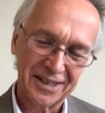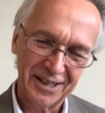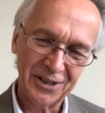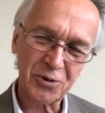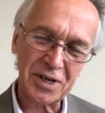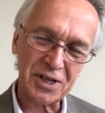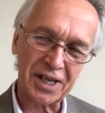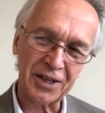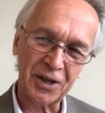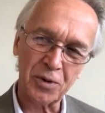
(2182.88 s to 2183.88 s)

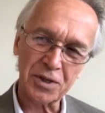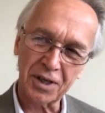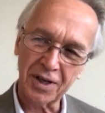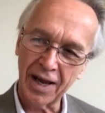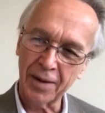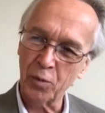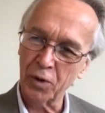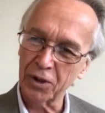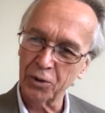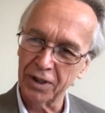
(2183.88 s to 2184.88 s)
Interesting. And there was a time
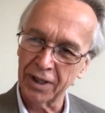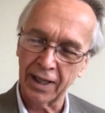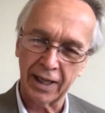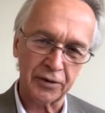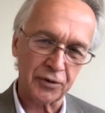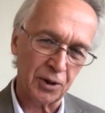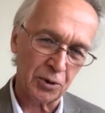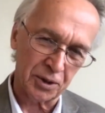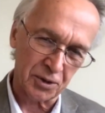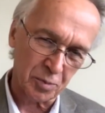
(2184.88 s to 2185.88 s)
where you didn't like
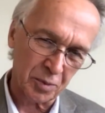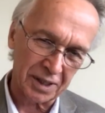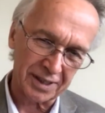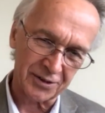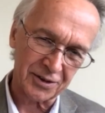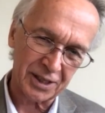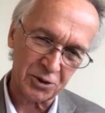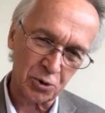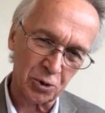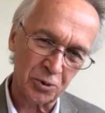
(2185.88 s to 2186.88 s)
Thelonious Monk, isn't
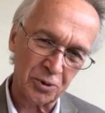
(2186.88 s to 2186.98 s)
that true?